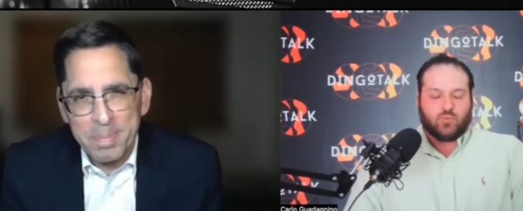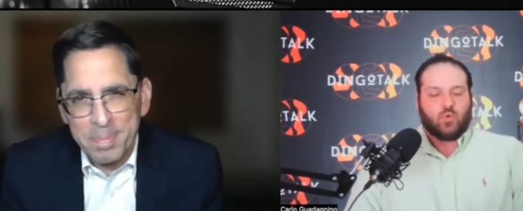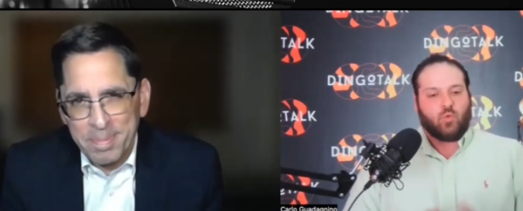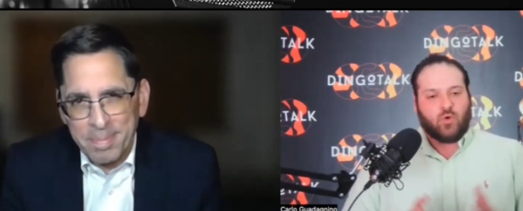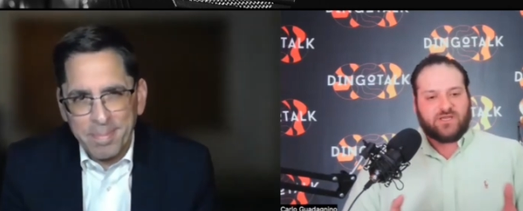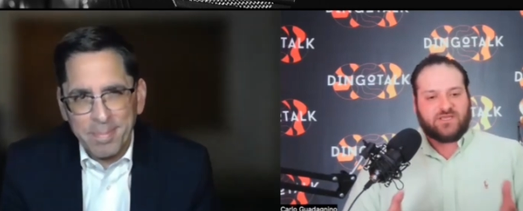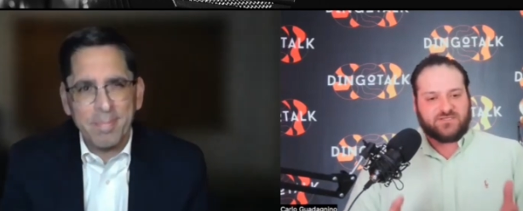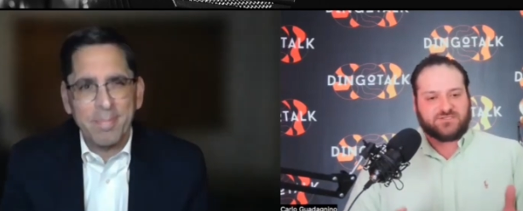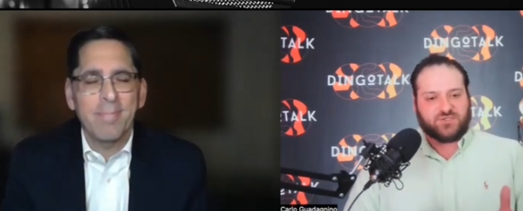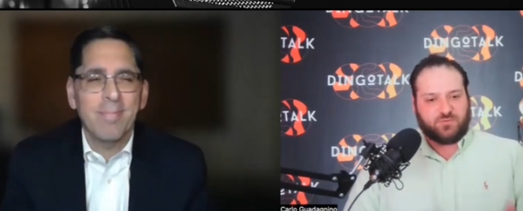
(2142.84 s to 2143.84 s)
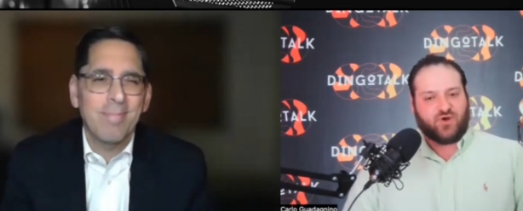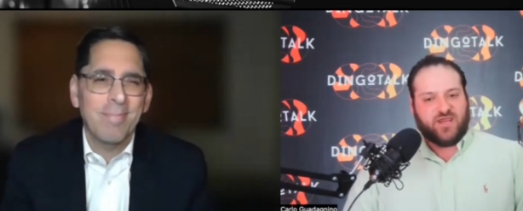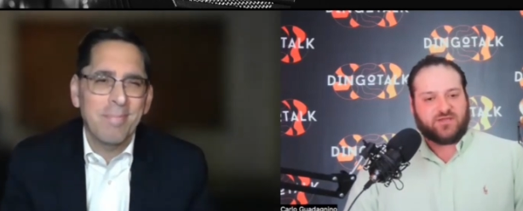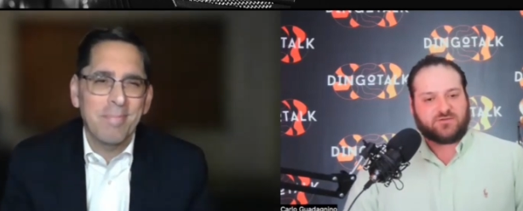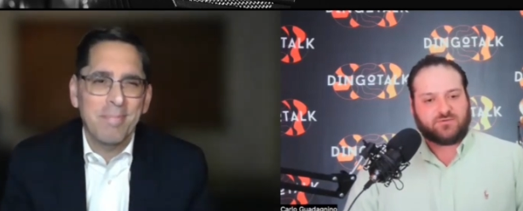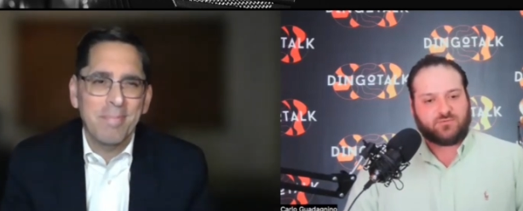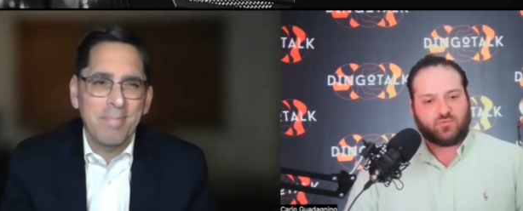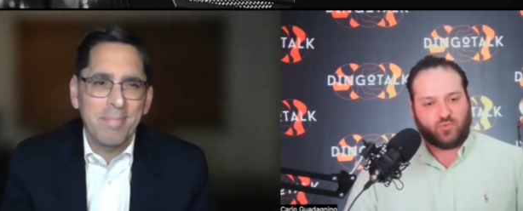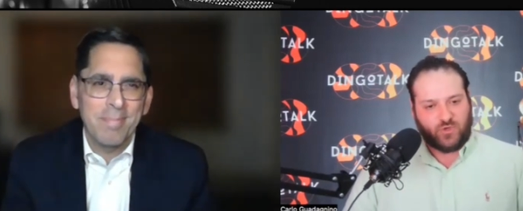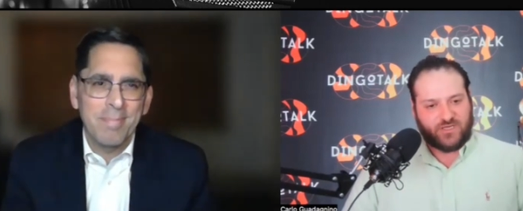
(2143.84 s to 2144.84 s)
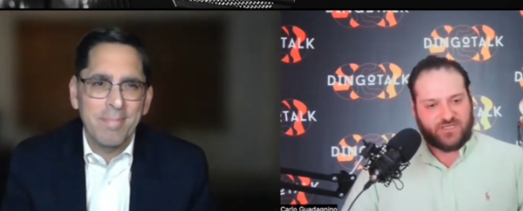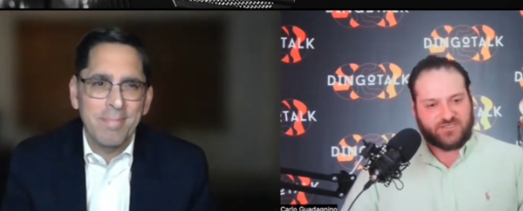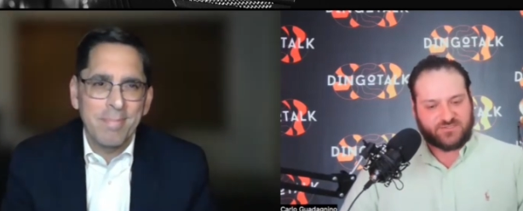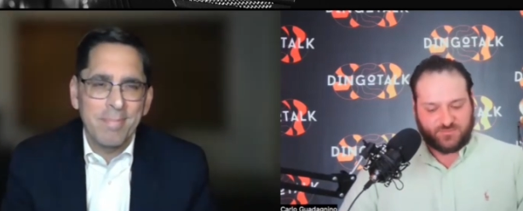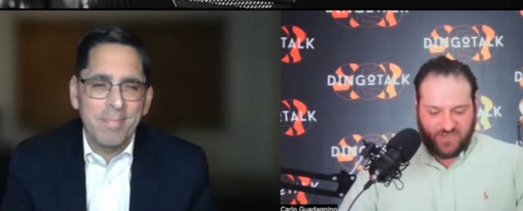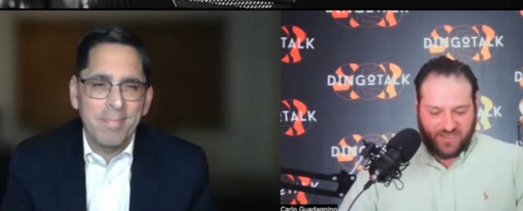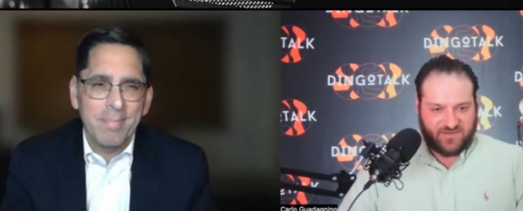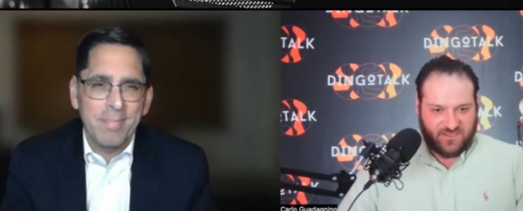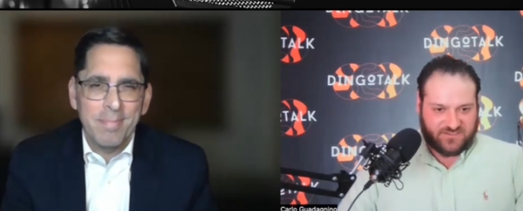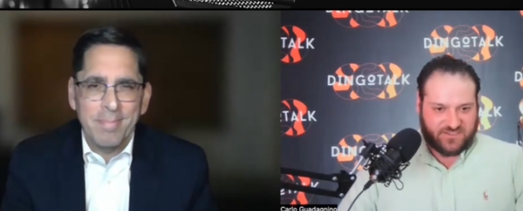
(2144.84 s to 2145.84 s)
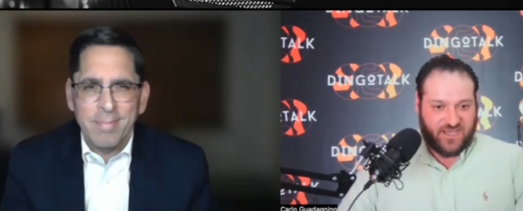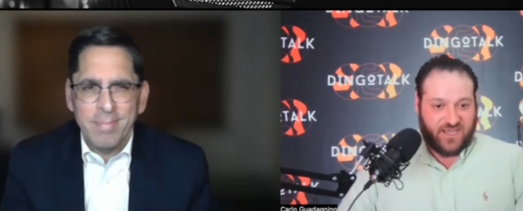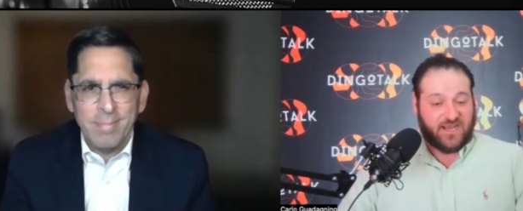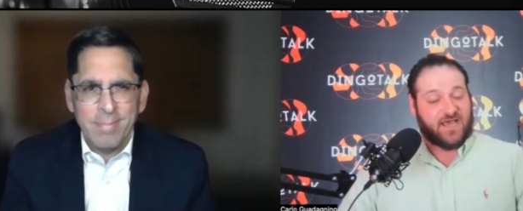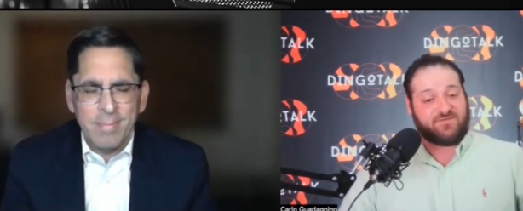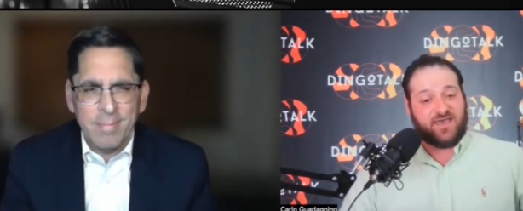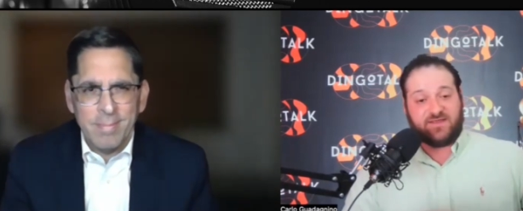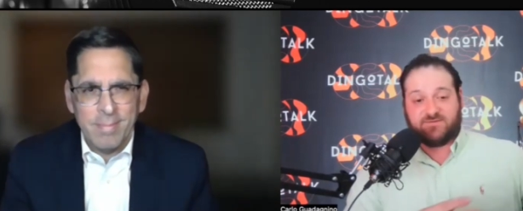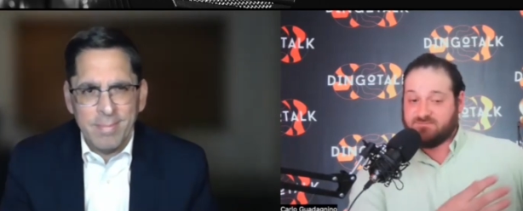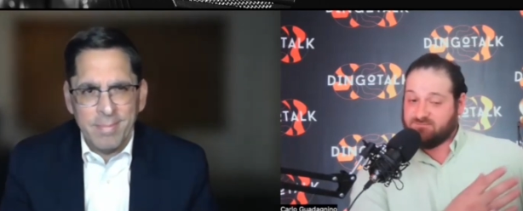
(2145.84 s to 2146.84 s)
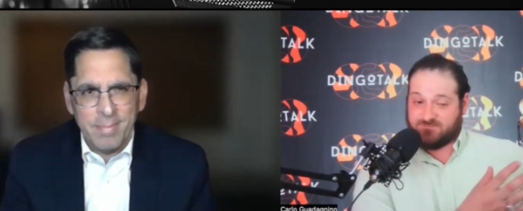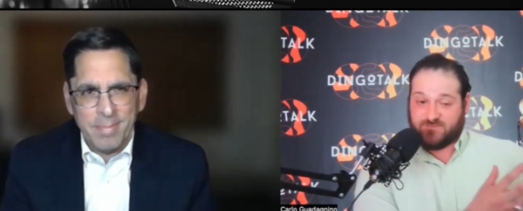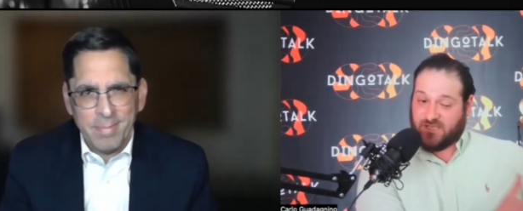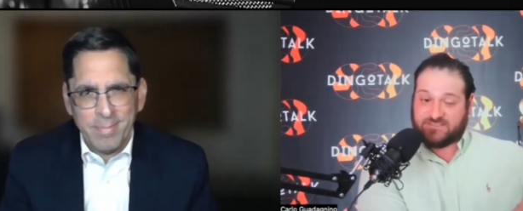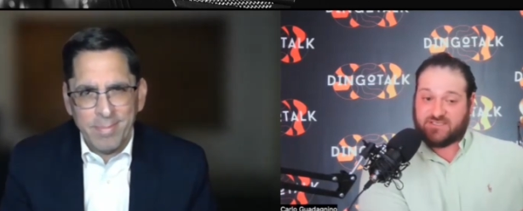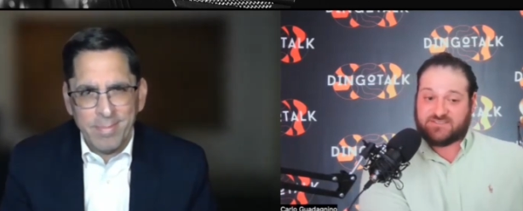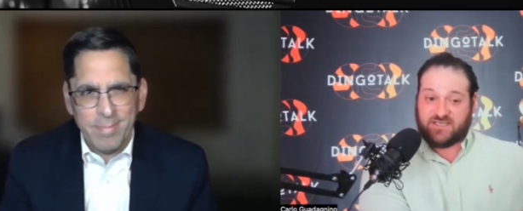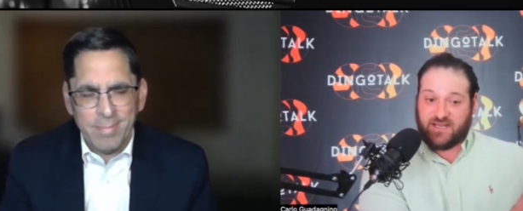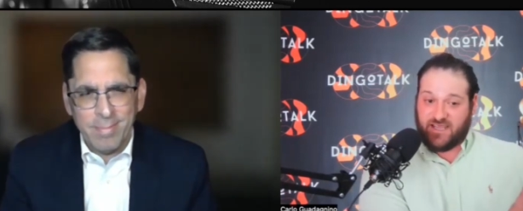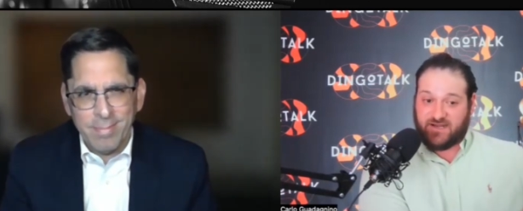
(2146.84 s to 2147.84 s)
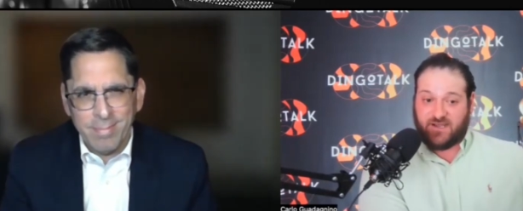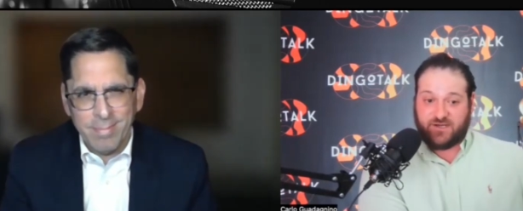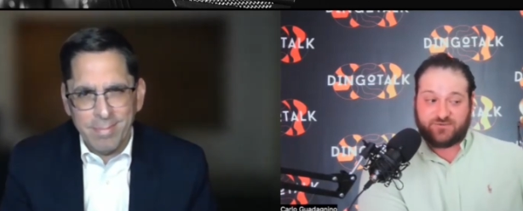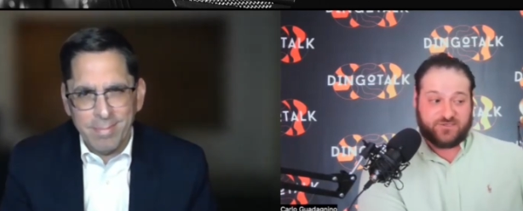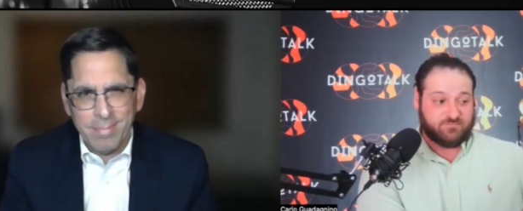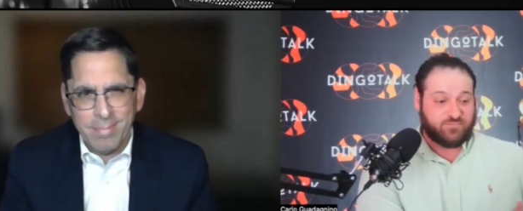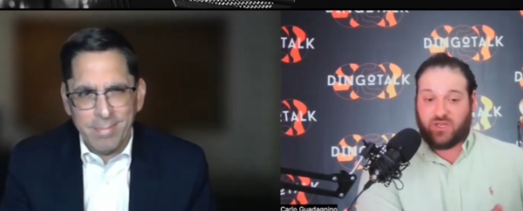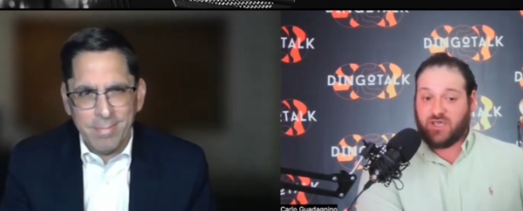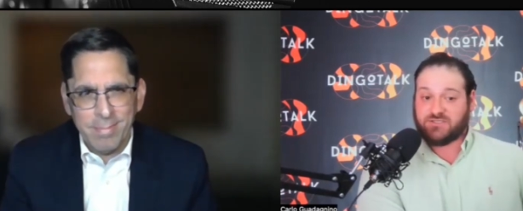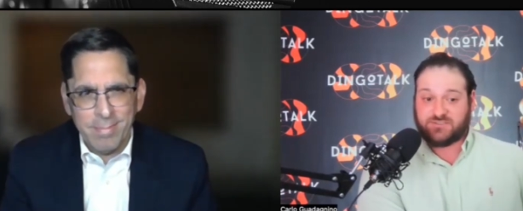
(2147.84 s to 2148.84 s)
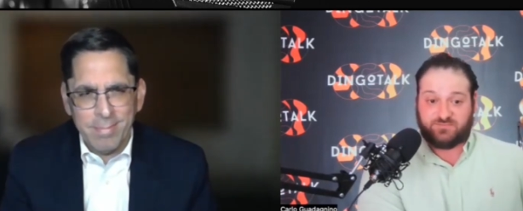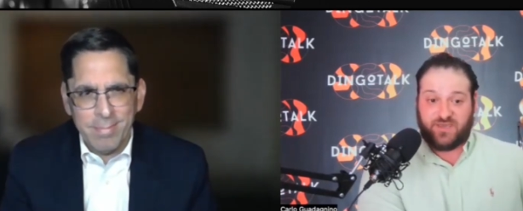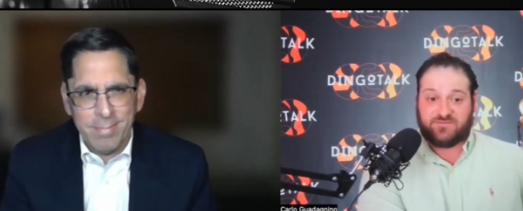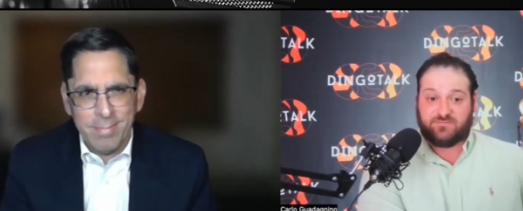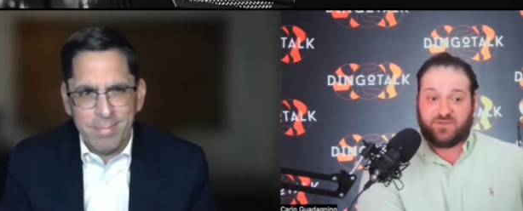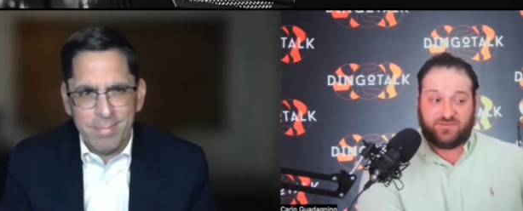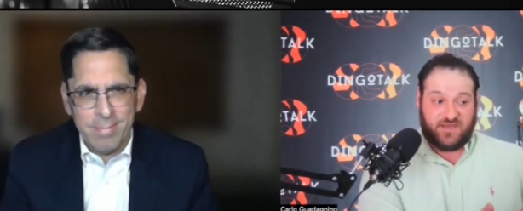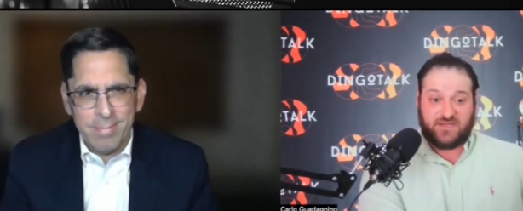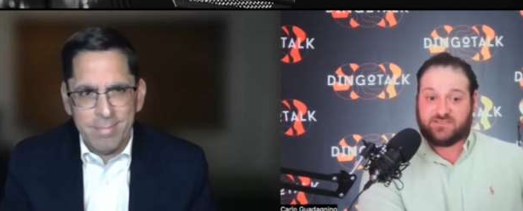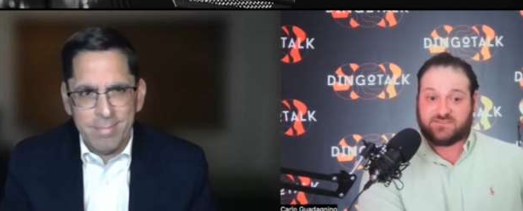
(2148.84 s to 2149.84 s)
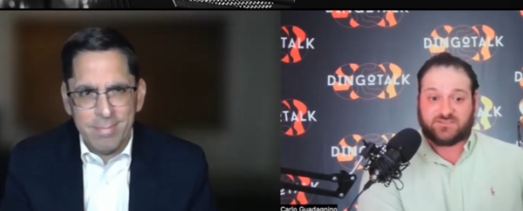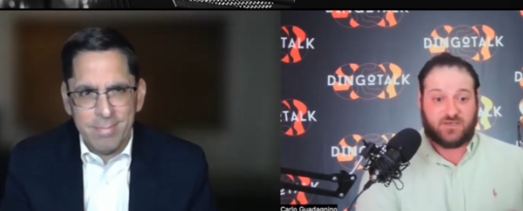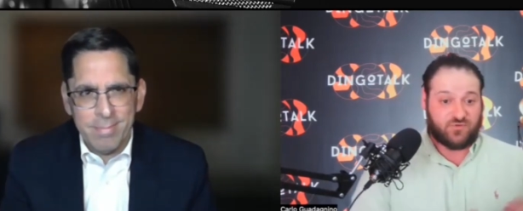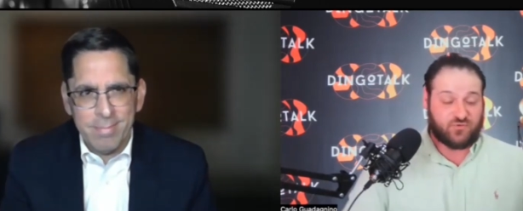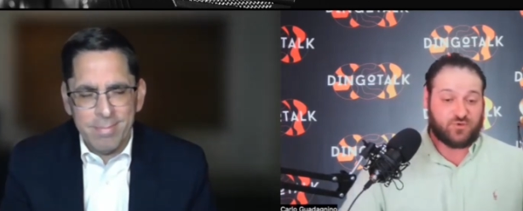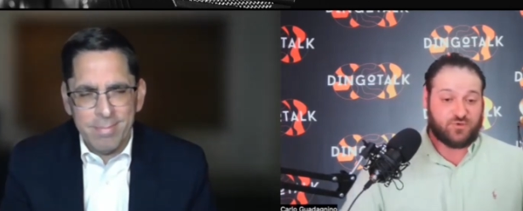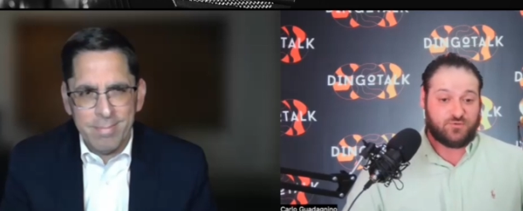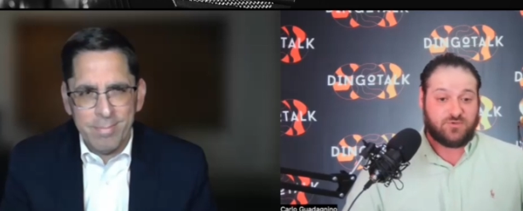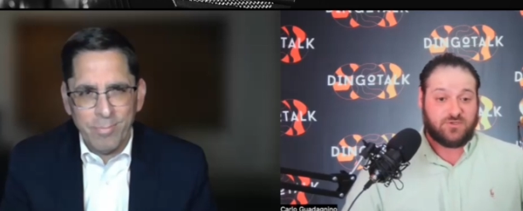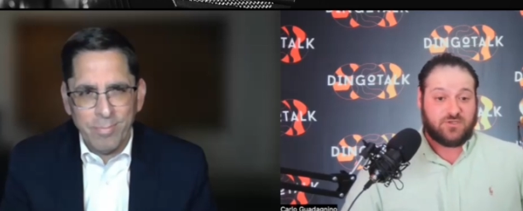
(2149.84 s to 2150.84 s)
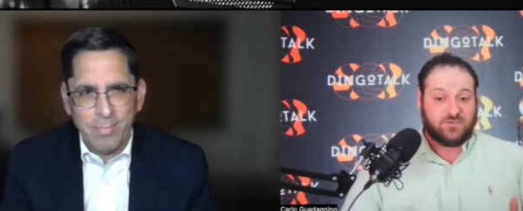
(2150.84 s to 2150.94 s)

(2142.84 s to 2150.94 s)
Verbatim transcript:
Speaker 1: what is the brand? What is Bethany today? I've had, as I said, I had 100 plus Beth- Bethanians come through.